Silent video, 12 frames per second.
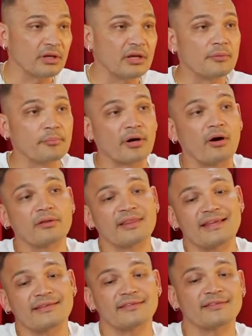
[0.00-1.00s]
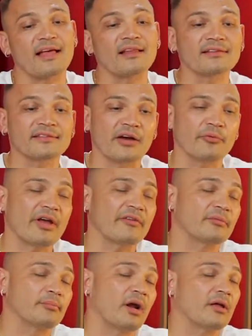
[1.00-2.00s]
Yep. But on the selling side, we have
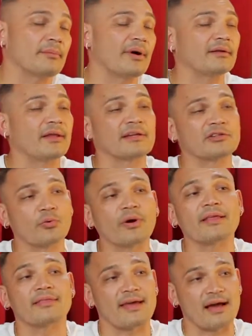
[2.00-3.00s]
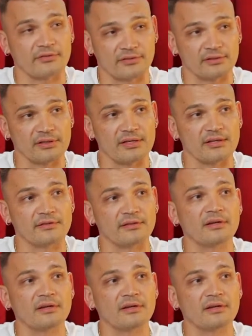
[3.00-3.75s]
probably about like 20,000 leads.